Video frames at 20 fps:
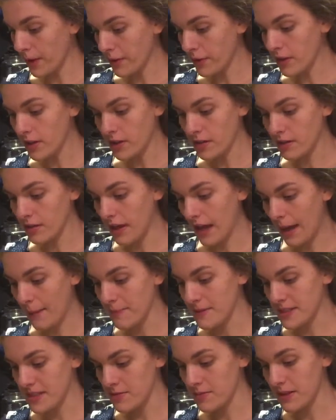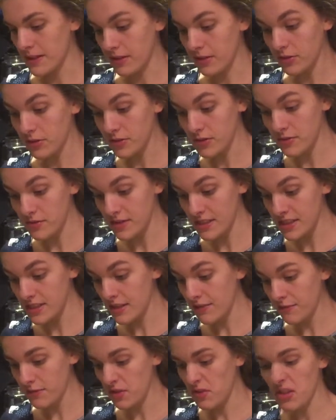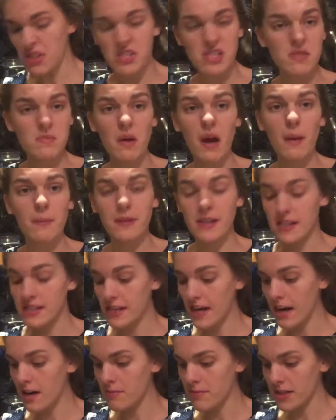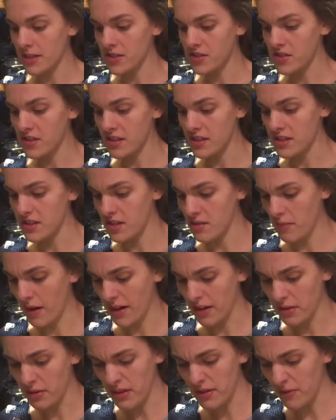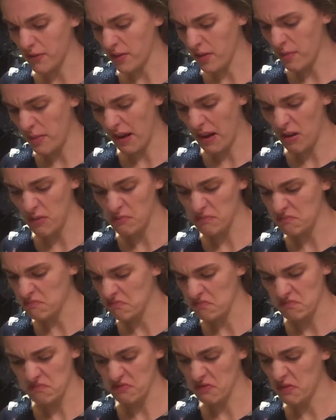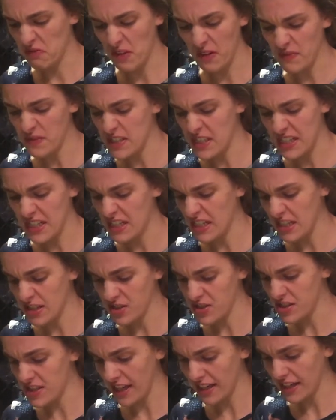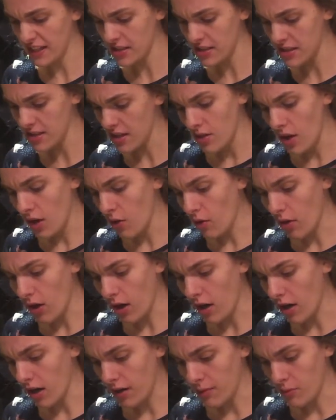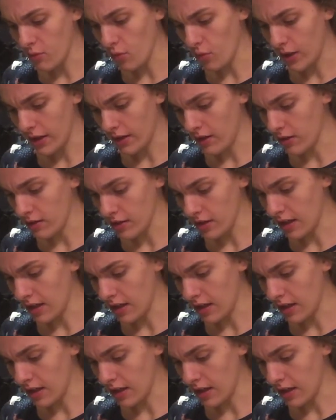butter happens to be a little too stiff, you can just pop the entire mixture into your microwave for about 15-ish seconds. No harm will